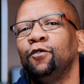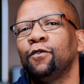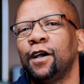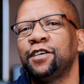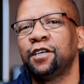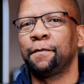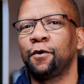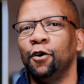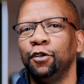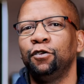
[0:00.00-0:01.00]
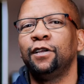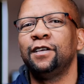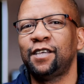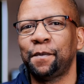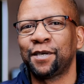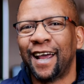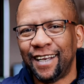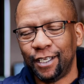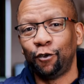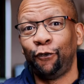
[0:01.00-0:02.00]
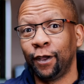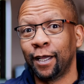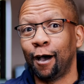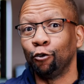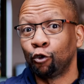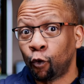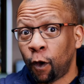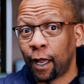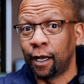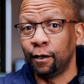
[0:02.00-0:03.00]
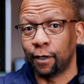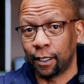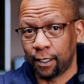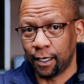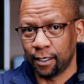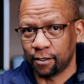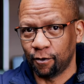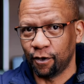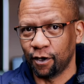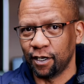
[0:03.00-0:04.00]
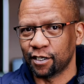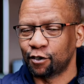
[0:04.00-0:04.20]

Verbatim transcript: the location. I'm going to the reception. I need to figure out quickly what the hell is going on here.